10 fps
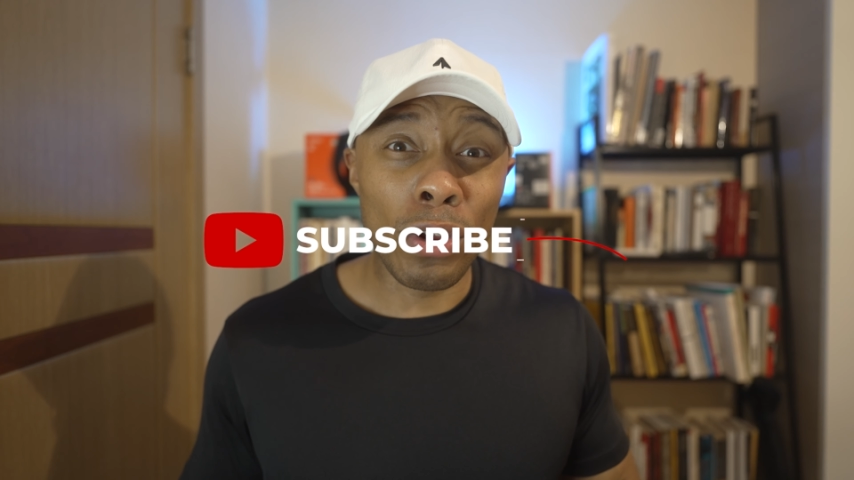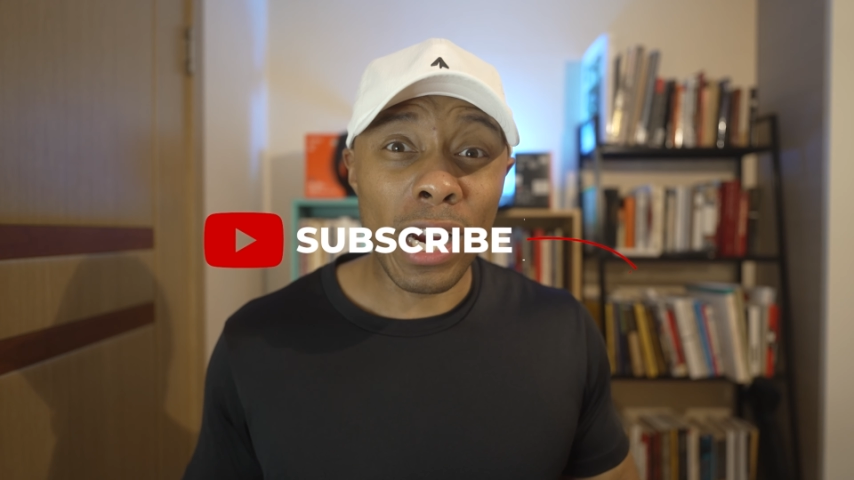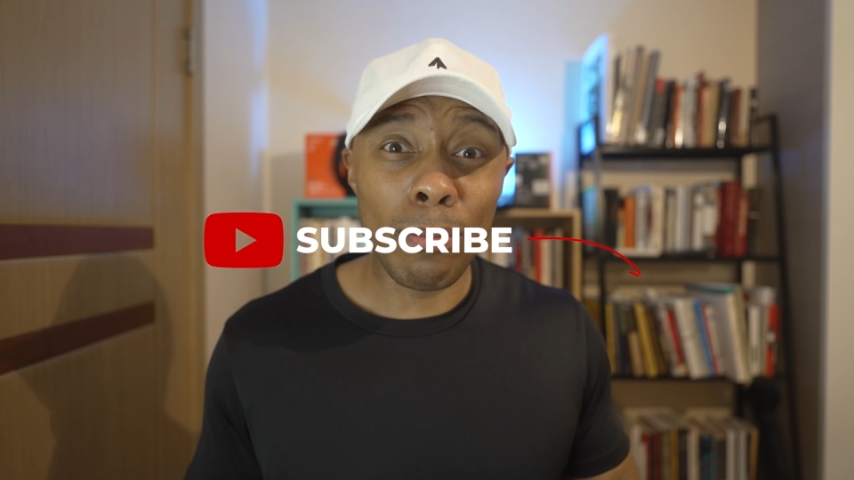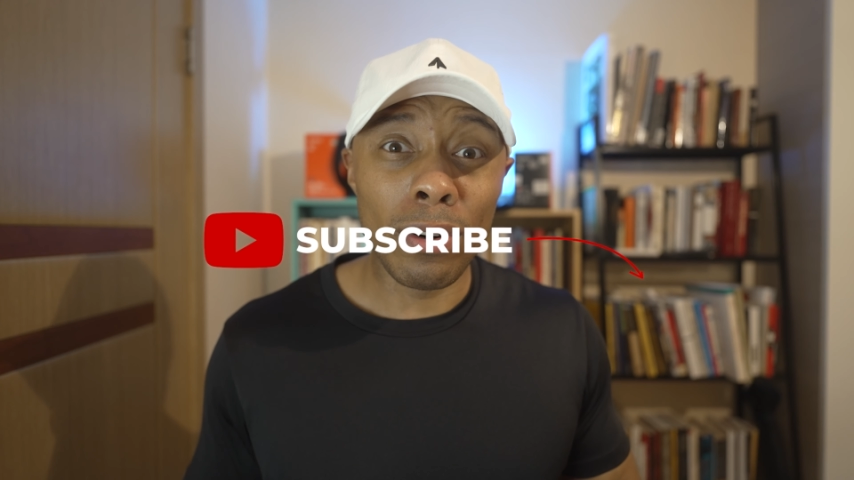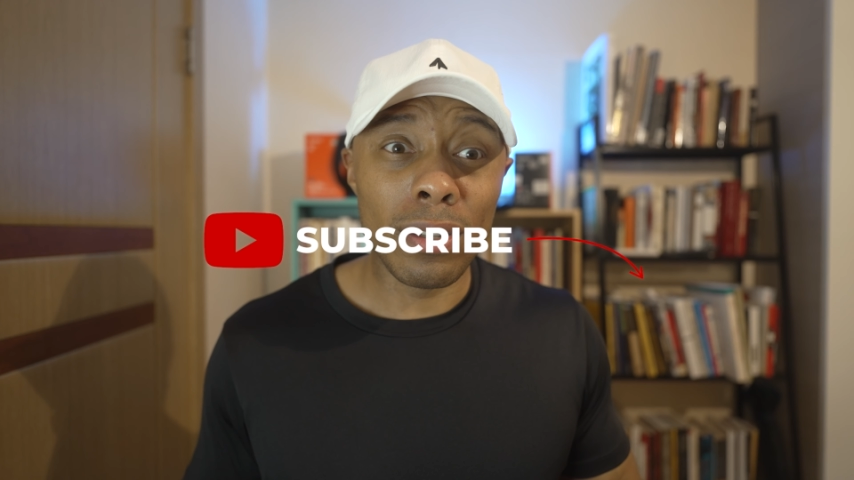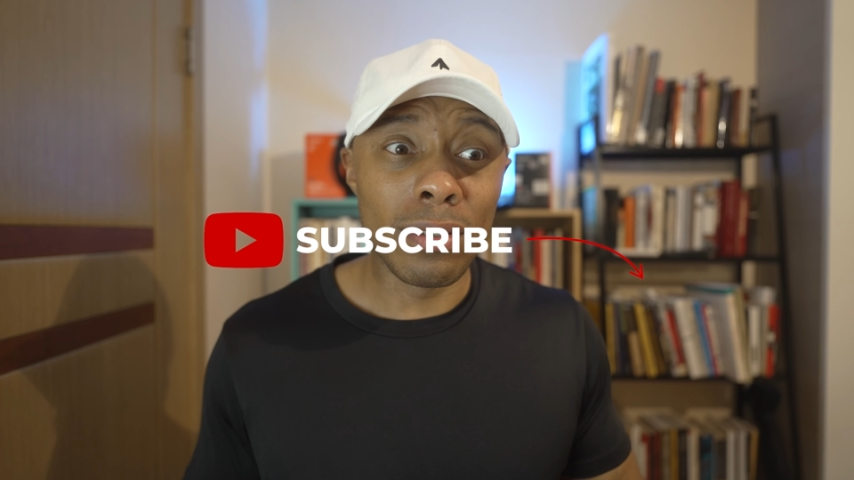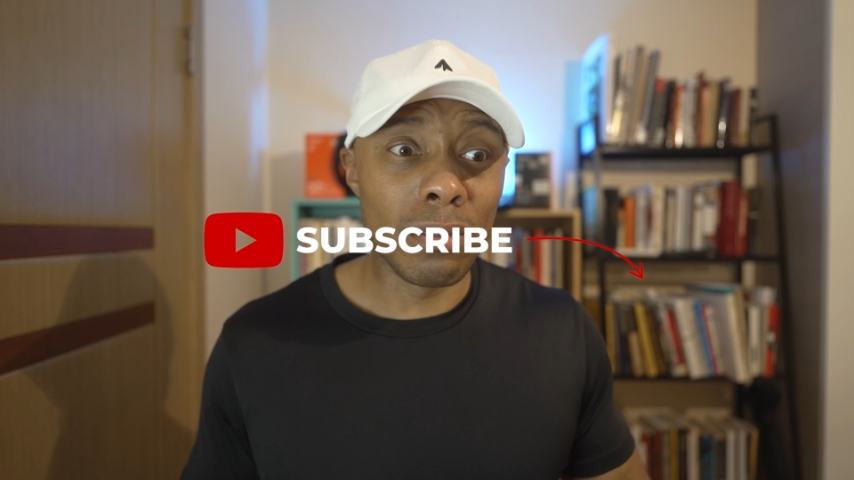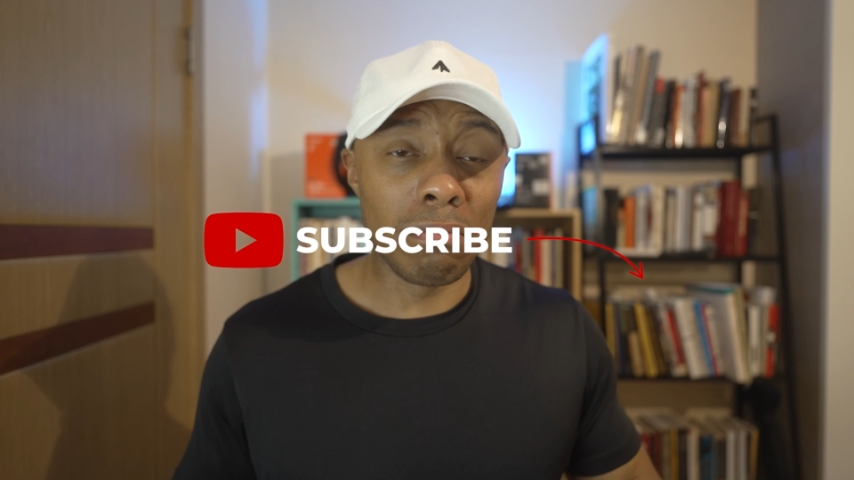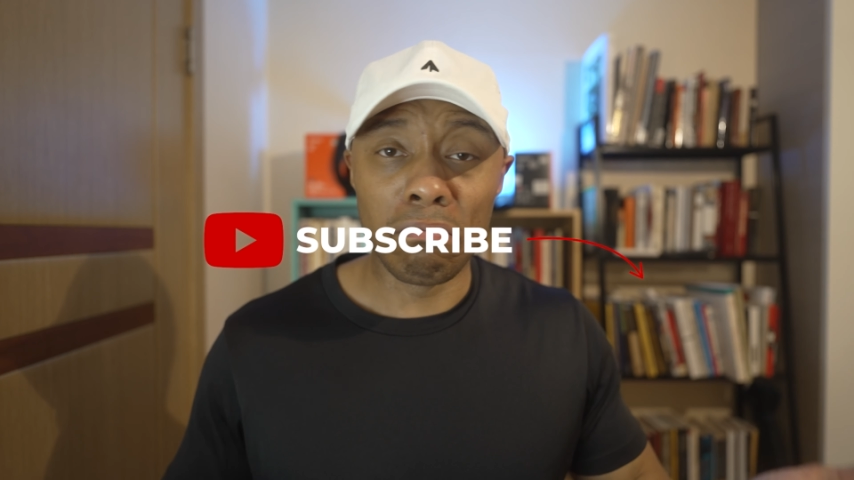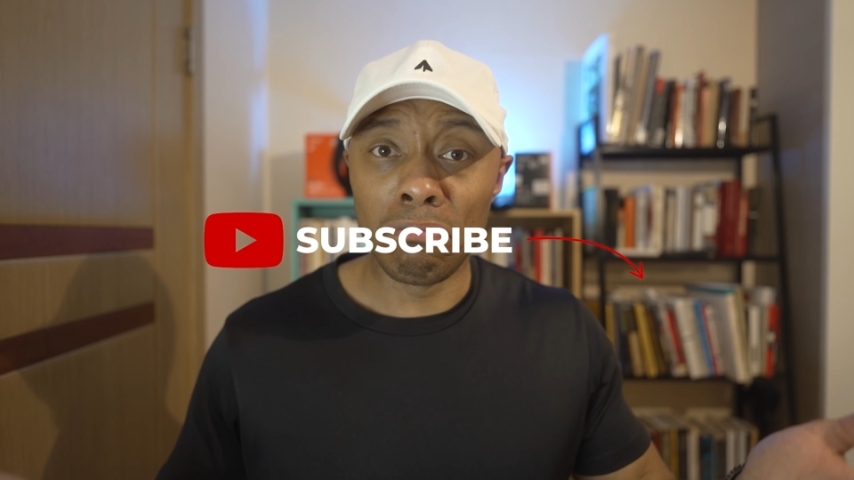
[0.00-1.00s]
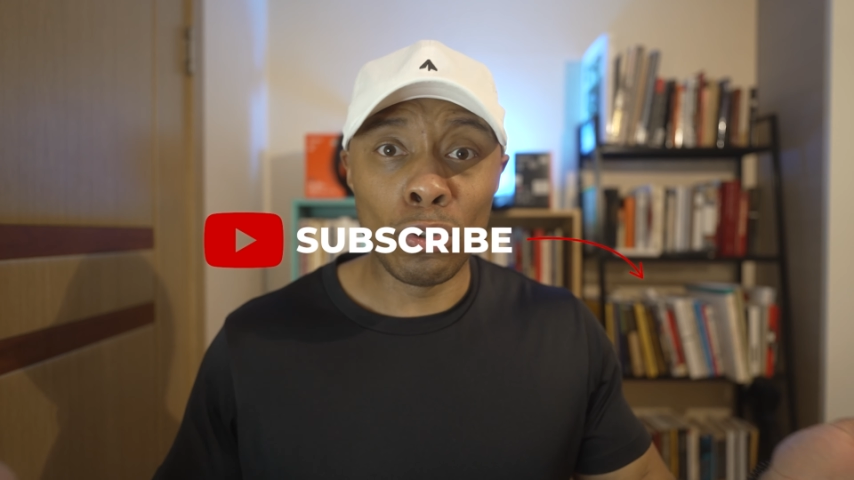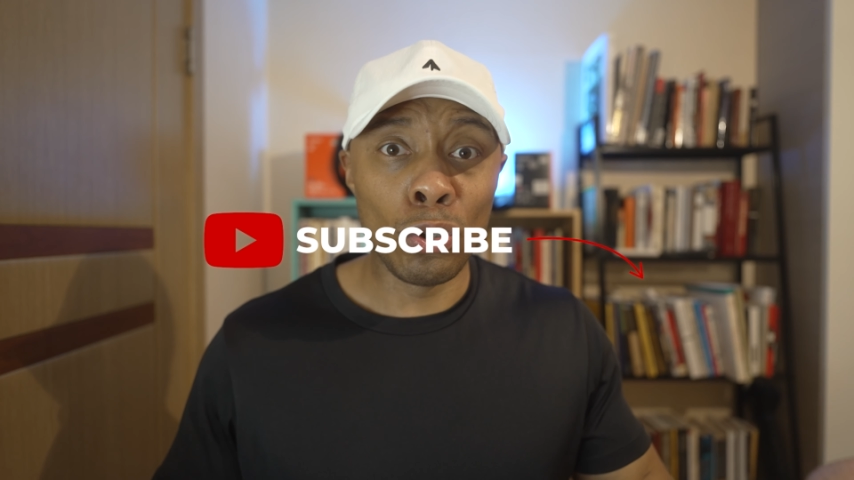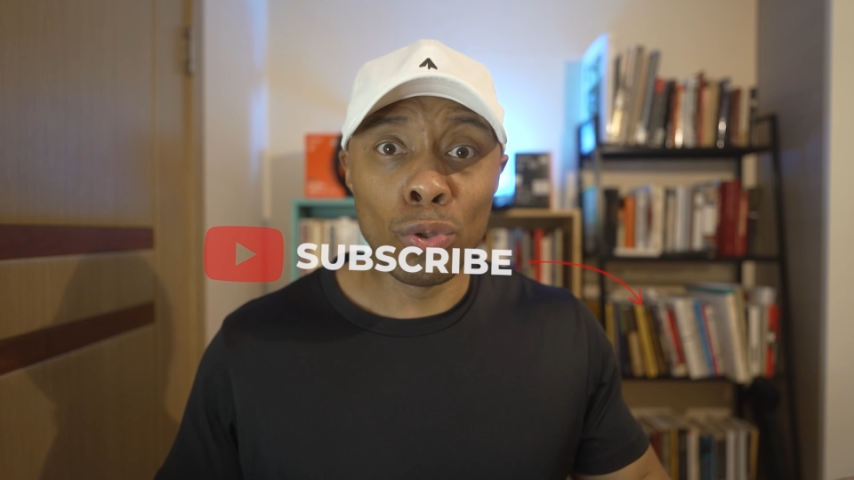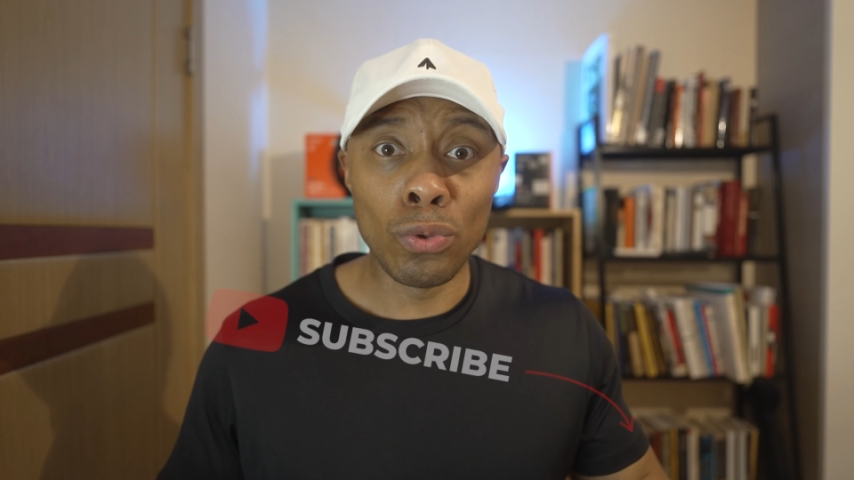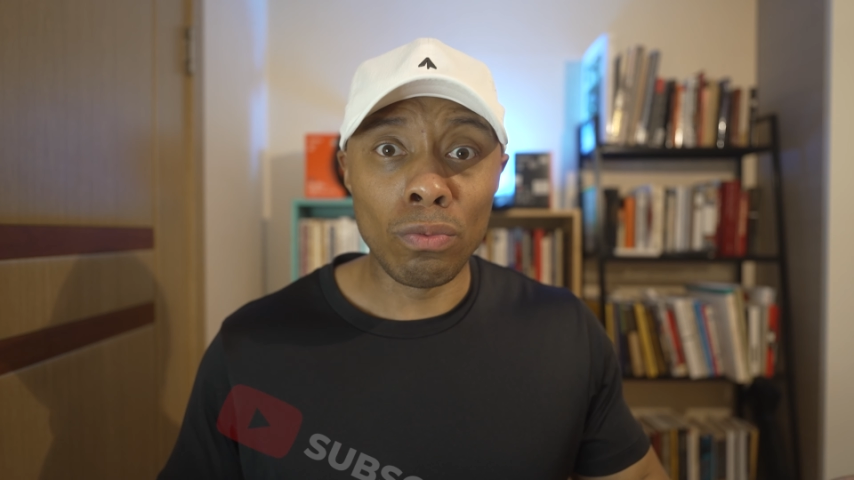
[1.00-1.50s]
cameras
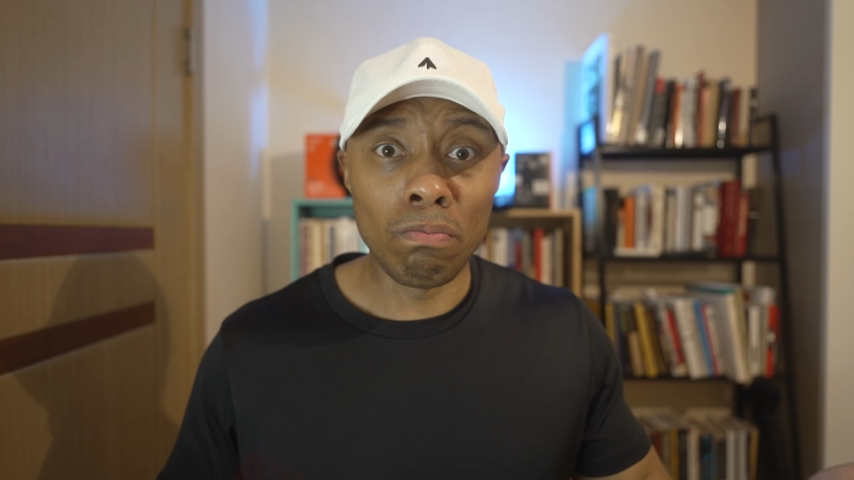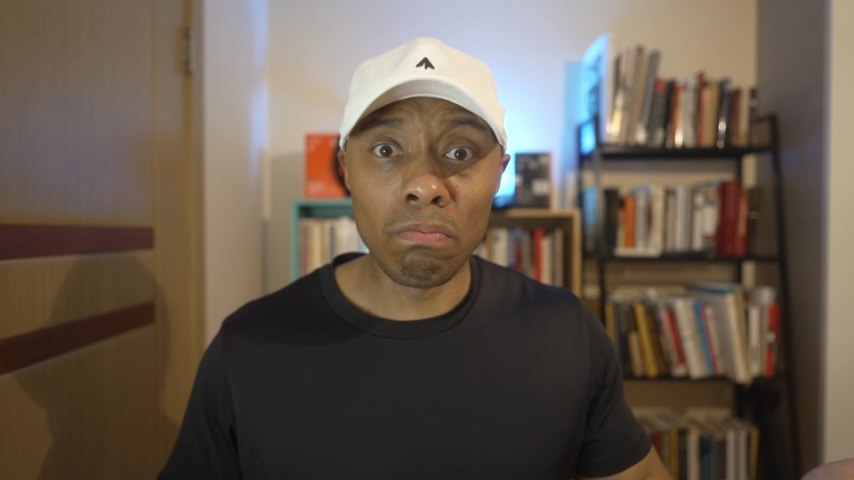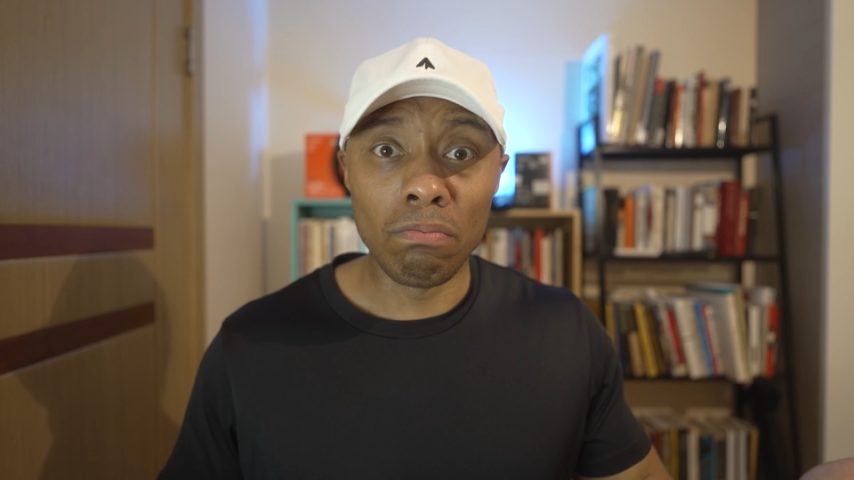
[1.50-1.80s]
do